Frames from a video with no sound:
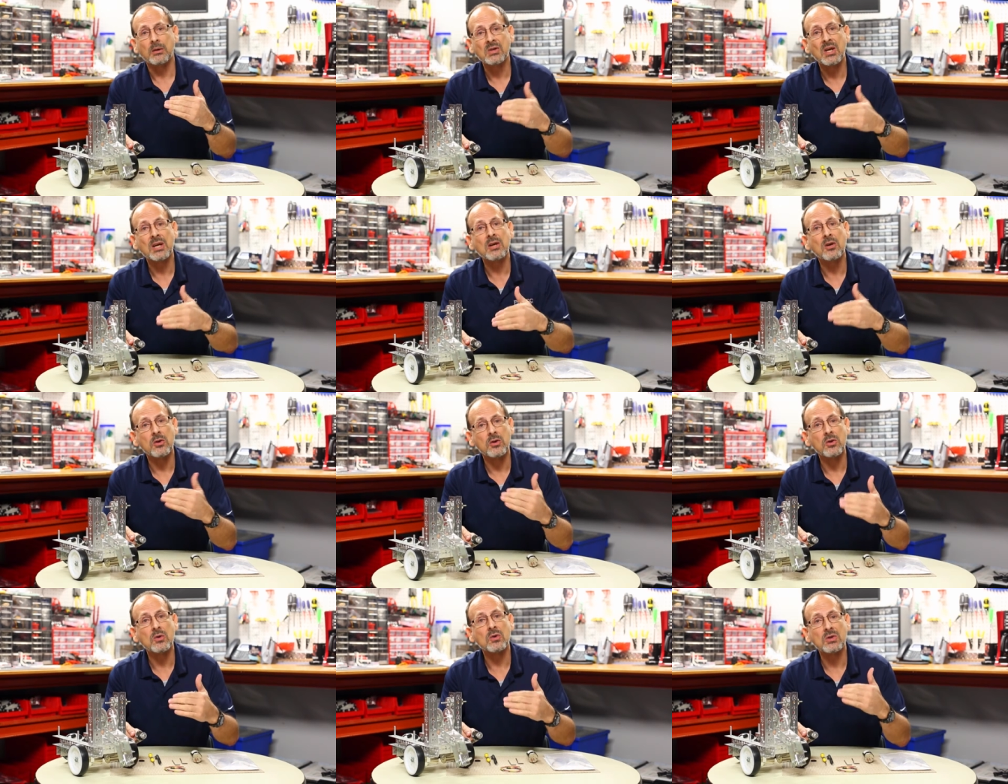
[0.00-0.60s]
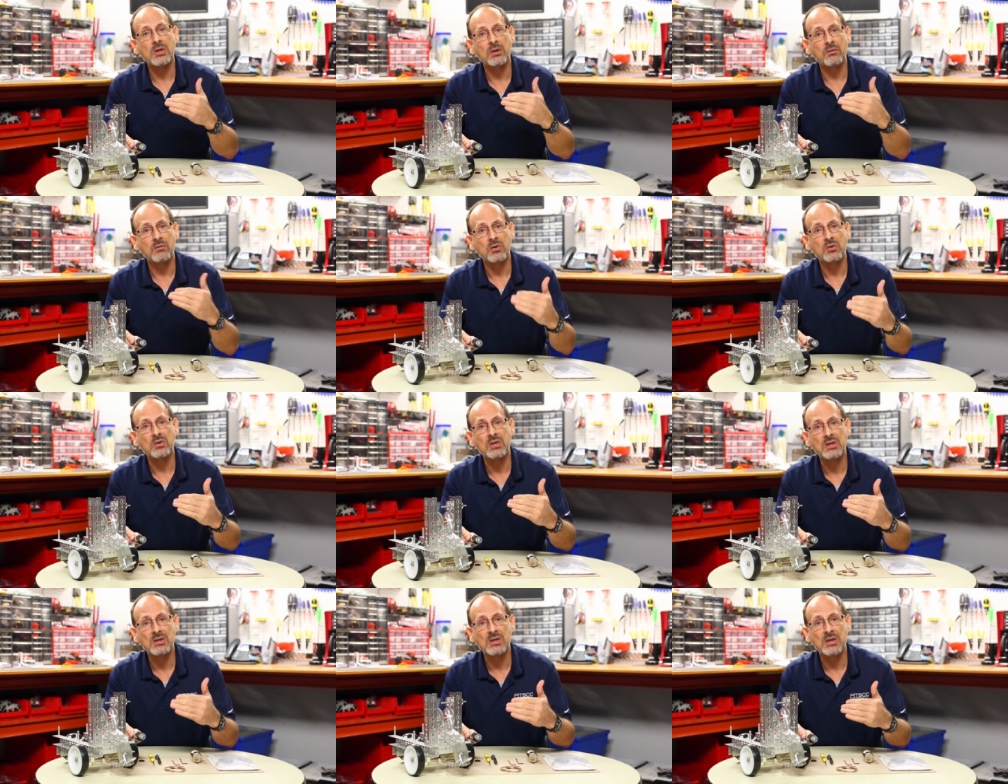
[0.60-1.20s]
take your use of
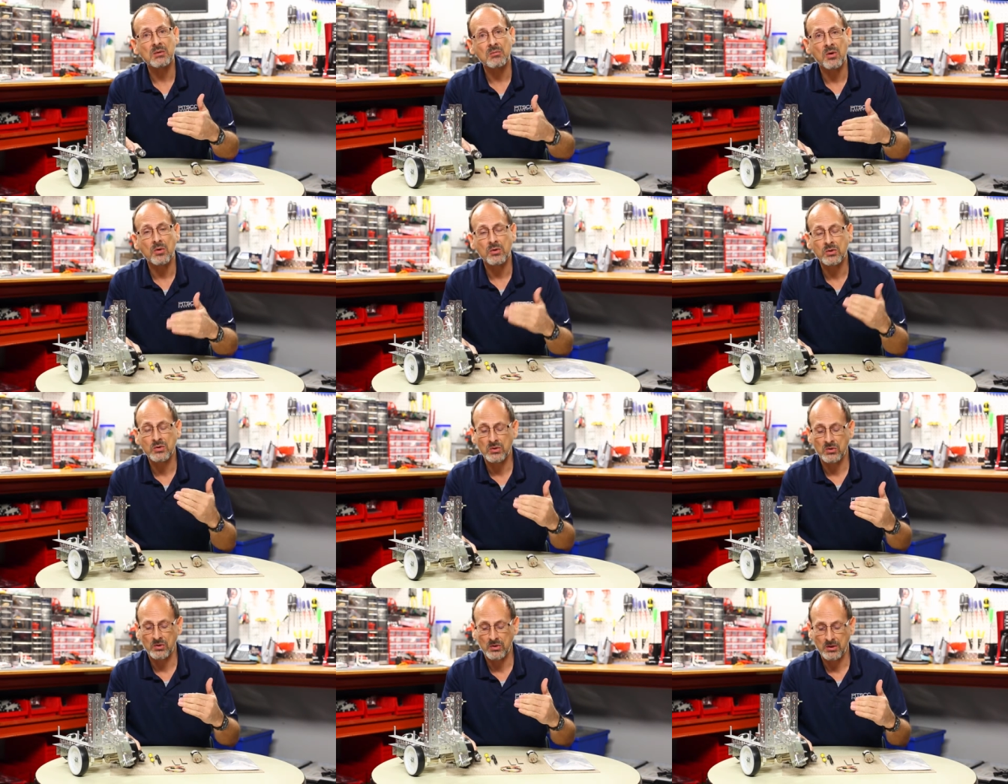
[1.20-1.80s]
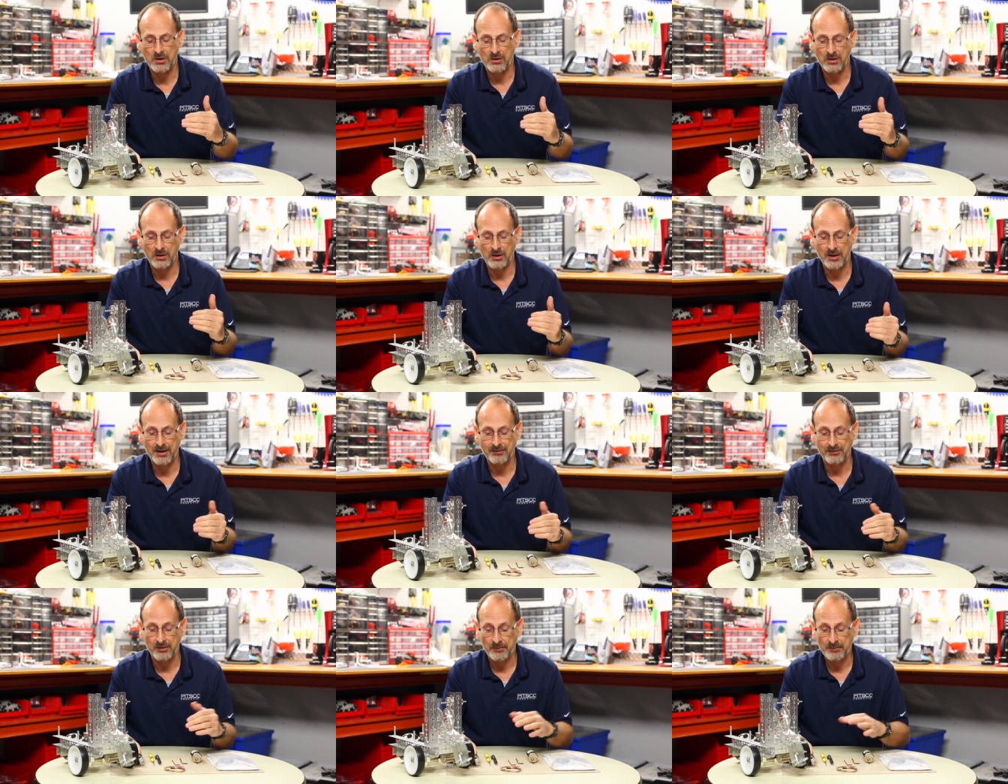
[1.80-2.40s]
your DC motors to another
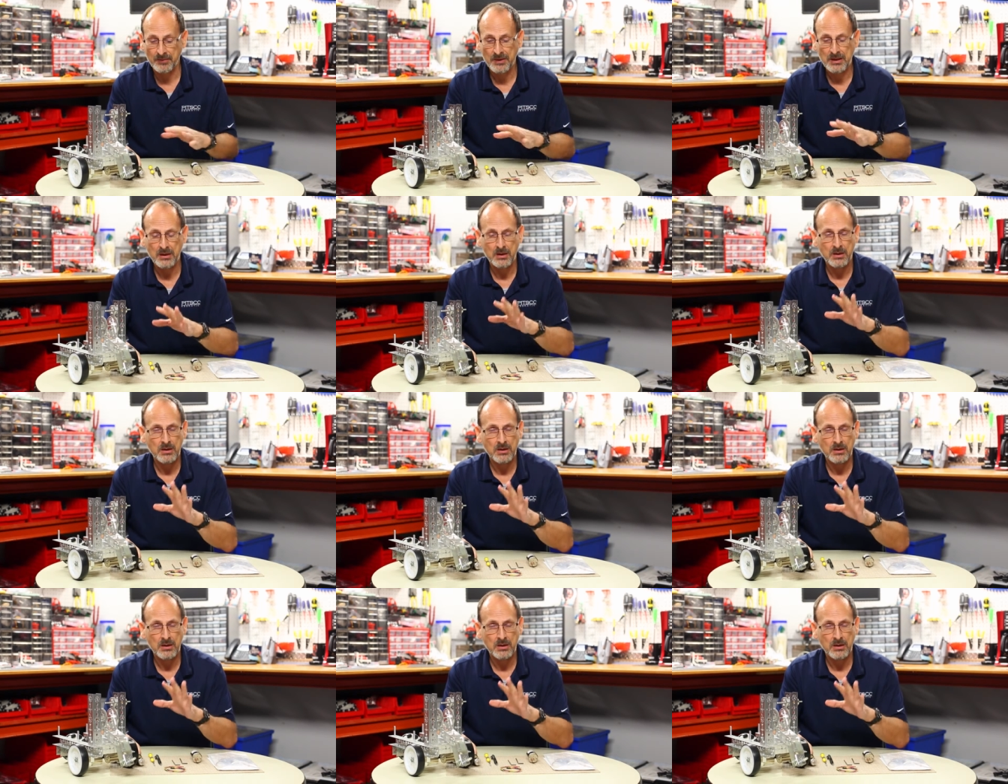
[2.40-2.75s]
level.